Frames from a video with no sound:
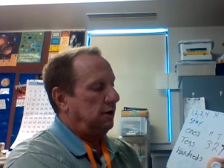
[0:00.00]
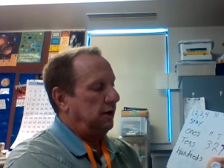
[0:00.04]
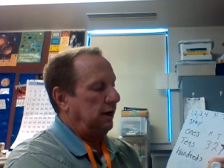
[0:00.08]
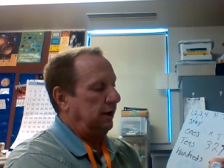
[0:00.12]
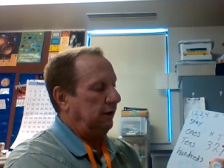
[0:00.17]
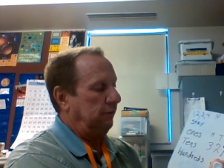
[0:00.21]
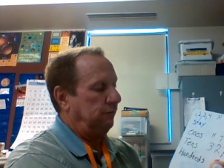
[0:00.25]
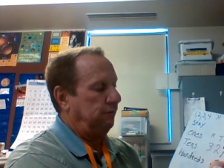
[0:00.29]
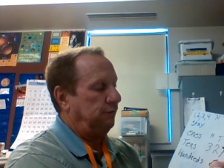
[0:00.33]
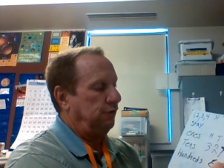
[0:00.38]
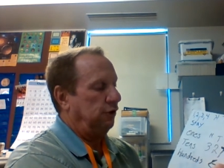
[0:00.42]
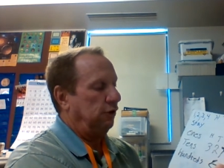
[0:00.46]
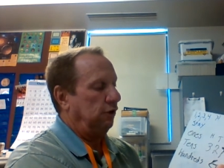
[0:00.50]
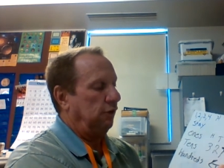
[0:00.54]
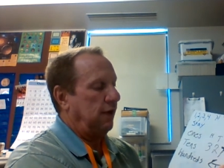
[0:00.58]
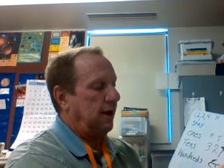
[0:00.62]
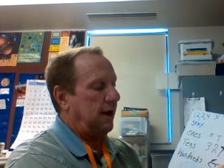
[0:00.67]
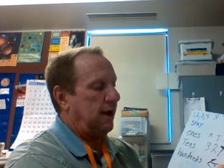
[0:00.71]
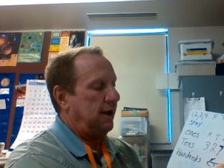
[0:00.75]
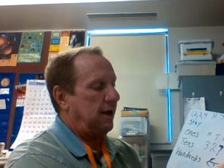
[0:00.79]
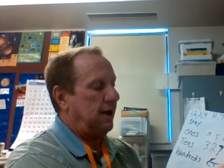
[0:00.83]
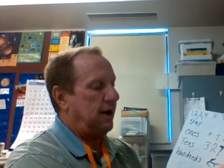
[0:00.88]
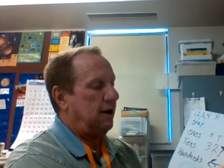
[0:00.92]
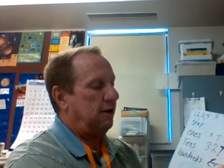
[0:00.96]
and fill
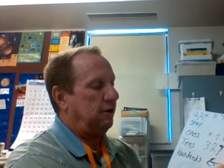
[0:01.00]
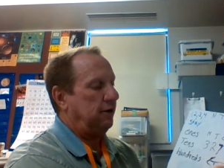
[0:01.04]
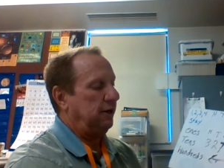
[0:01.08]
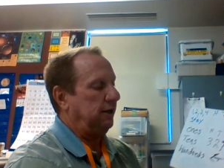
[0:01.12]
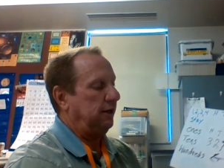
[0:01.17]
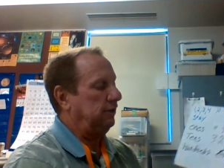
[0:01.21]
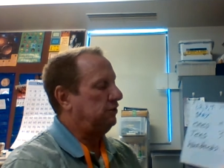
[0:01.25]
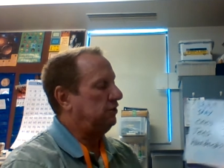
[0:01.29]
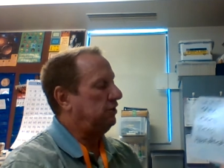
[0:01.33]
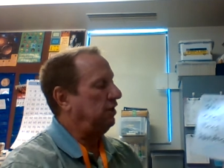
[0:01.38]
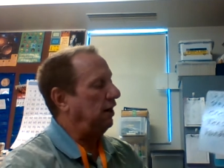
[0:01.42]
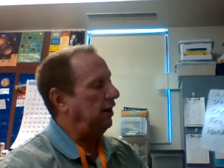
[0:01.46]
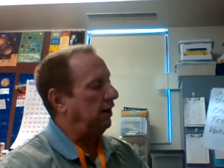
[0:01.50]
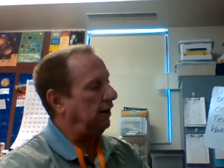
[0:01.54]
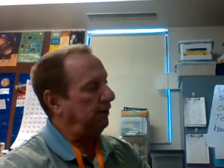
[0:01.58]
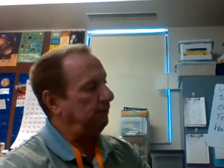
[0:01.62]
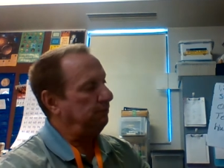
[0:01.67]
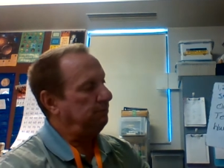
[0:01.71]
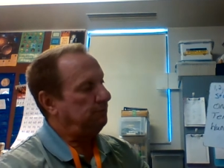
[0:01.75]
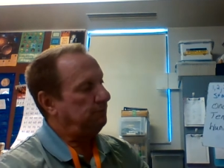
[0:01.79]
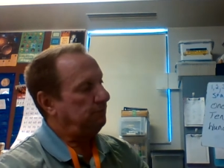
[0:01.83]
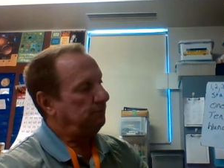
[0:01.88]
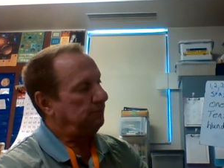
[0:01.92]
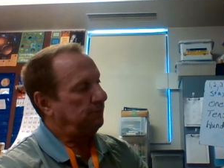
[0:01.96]
that out each
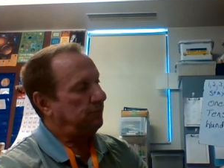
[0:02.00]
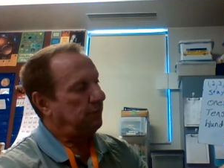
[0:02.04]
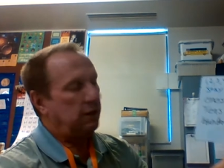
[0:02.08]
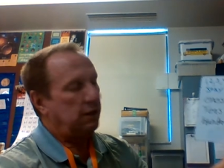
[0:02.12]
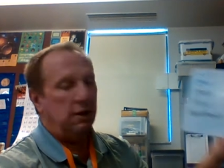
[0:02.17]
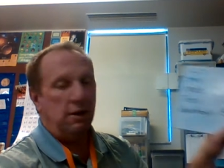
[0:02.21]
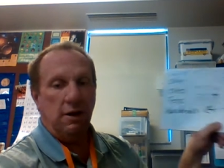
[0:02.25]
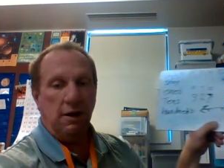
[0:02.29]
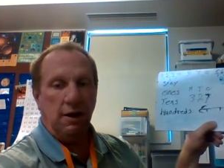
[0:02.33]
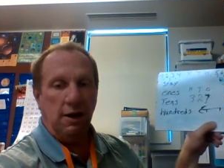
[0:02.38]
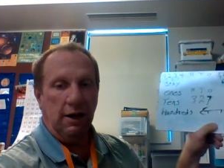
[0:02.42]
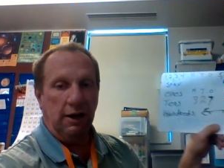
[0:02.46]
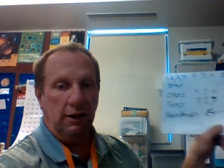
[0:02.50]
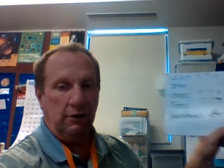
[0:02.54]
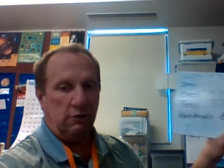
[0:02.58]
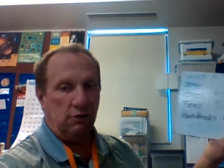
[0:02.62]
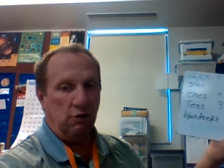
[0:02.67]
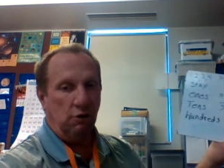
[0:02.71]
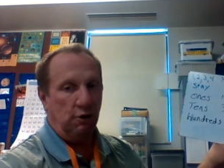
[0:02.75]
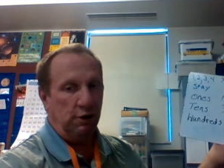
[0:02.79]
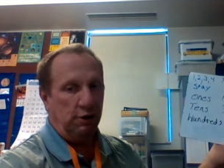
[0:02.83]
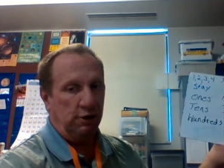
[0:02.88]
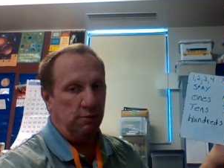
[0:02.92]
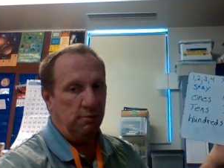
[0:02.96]
time, it's
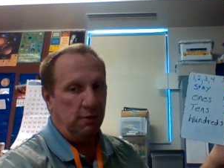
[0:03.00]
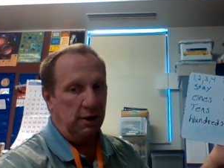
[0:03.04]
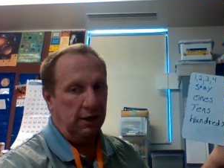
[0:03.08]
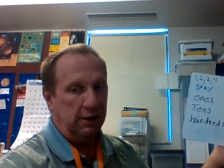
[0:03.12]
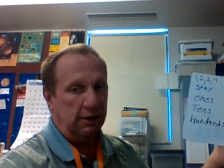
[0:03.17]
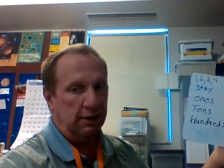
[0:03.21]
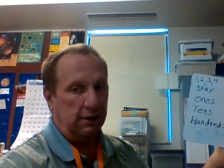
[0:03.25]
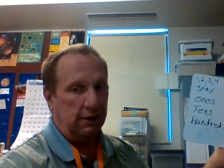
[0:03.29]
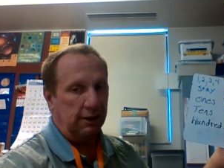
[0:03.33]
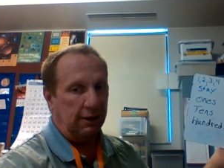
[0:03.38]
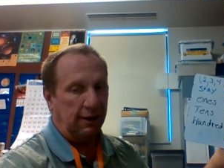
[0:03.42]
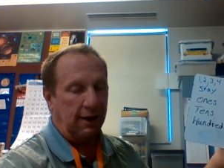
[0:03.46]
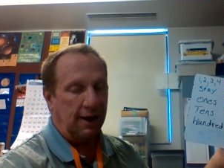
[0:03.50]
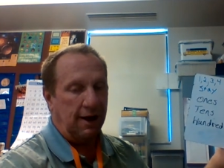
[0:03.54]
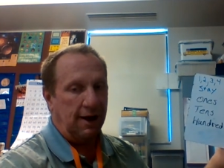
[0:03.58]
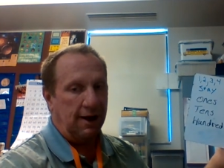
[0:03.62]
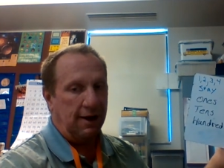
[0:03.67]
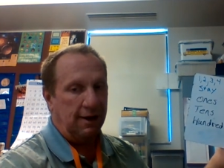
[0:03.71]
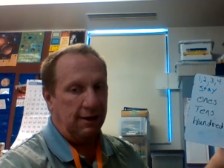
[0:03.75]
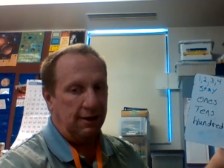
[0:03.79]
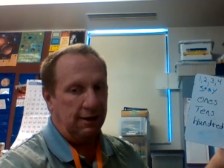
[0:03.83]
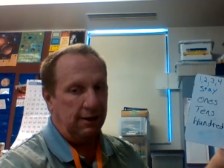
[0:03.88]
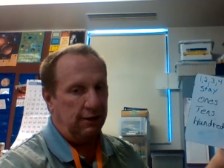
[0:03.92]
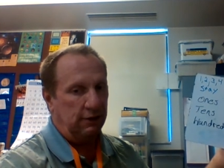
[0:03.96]
going to make it a
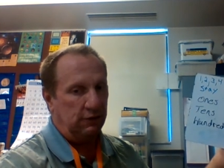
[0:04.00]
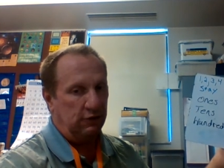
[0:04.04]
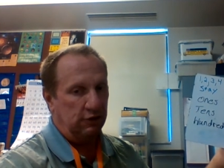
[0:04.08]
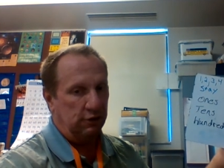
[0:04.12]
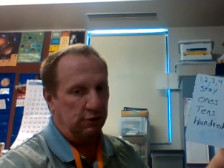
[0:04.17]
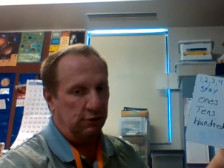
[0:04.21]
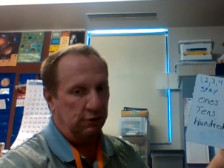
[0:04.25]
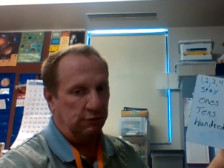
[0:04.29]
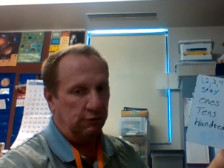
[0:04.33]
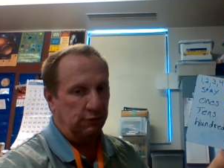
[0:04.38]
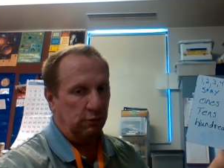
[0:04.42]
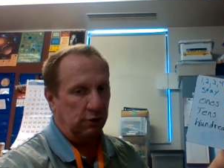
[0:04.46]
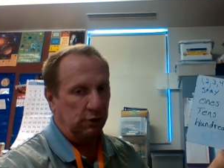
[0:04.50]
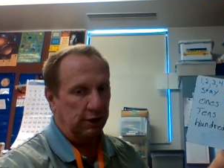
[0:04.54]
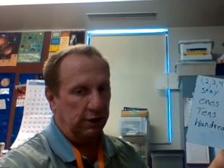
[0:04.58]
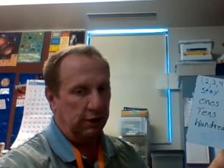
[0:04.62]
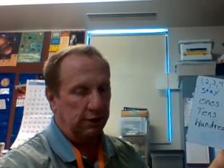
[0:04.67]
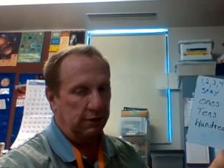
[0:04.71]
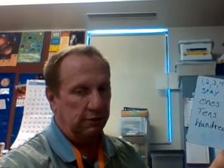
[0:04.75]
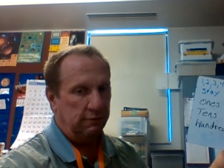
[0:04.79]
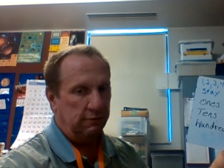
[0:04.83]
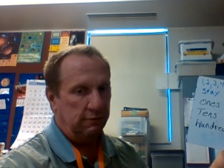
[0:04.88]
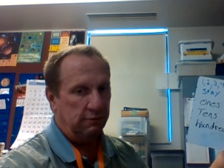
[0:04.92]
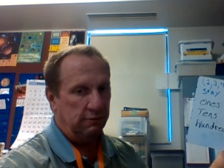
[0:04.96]
lot easier for you.
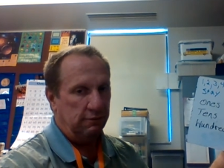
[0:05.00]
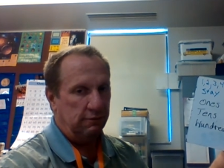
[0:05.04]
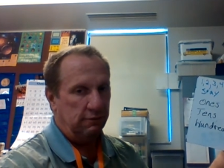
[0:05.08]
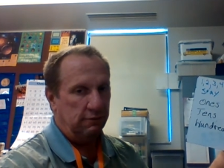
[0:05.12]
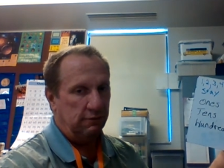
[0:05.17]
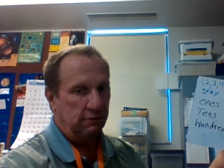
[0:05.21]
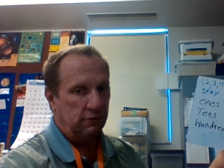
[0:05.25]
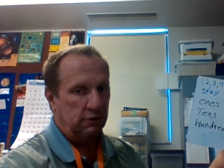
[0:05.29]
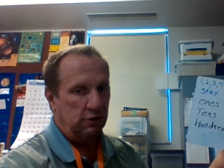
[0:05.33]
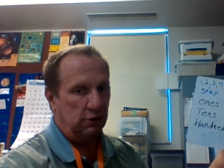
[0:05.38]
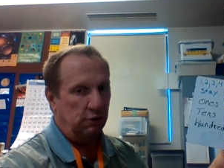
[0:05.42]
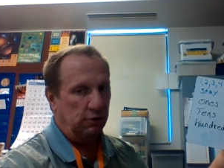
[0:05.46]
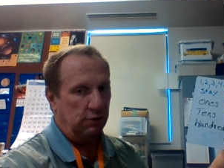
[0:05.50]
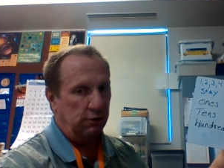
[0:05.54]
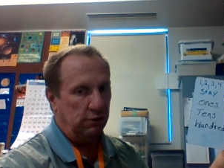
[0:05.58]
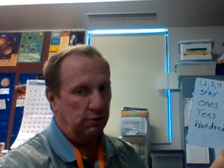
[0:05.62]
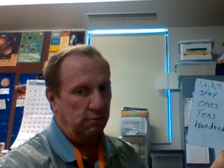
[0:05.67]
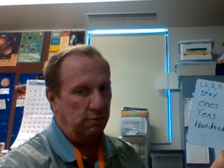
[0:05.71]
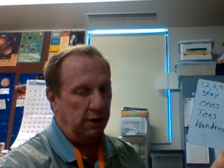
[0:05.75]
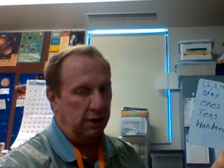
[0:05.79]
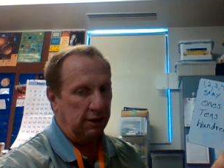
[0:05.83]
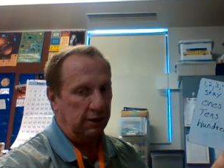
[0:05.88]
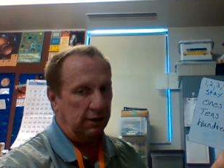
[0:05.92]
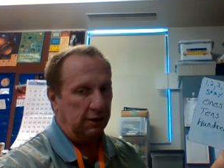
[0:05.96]
It's going
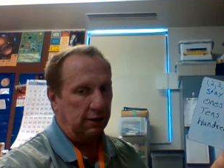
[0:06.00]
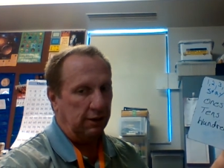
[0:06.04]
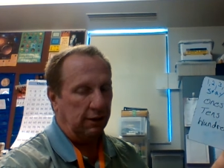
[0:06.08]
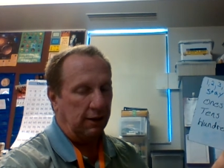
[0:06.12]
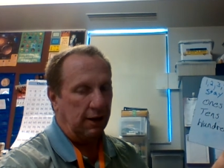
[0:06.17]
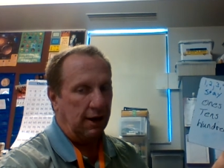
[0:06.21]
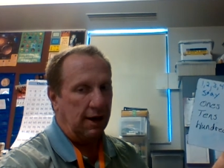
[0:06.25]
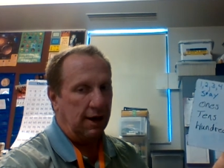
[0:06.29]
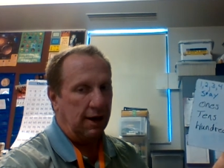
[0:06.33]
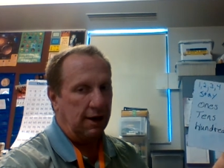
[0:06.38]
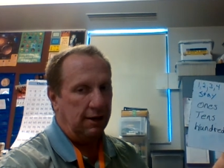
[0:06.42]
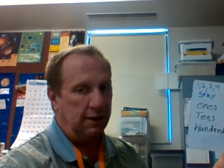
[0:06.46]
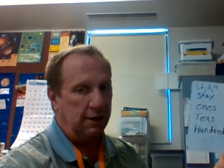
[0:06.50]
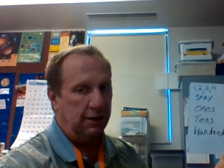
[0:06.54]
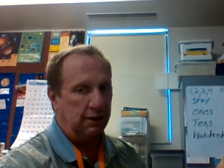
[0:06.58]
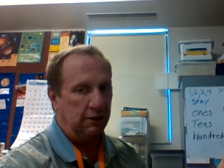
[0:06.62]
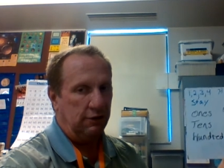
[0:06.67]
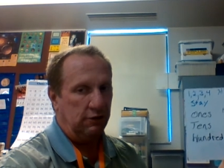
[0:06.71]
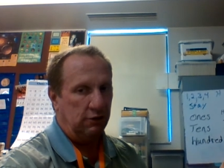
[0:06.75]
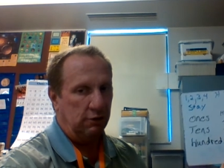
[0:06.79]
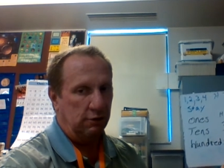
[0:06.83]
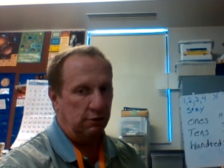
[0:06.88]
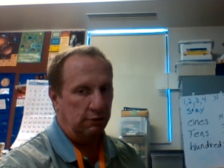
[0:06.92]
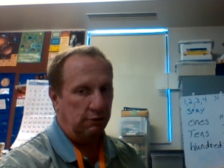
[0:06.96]
to make it a lot
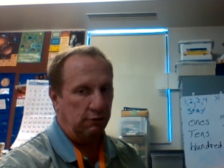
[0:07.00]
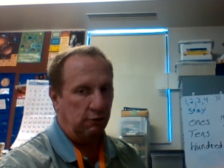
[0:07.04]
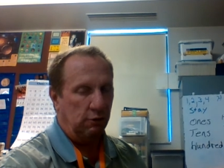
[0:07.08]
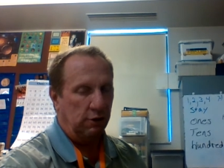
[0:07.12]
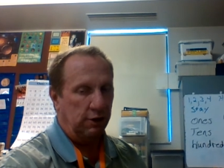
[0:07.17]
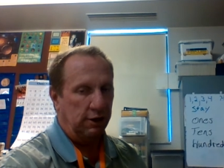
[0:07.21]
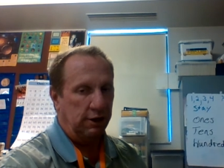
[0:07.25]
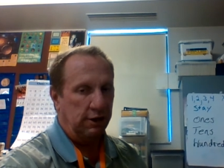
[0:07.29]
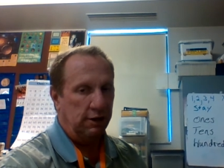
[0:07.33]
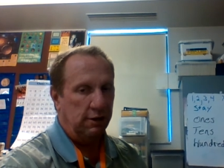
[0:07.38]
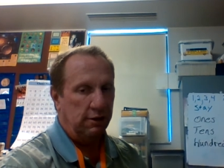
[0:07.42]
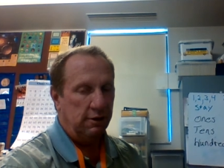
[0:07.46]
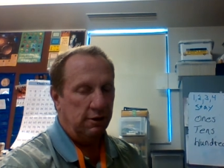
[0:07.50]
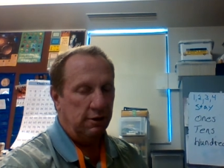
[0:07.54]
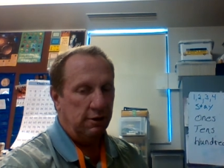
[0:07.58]
easier for you.